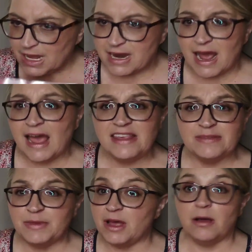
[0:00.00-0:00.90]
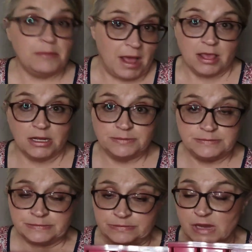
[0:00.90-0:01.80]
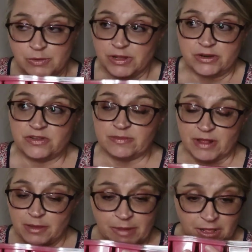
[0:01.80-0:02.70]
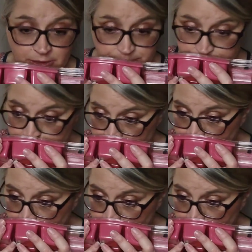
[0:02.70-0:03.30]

And I smell melon. I really do smell a melon.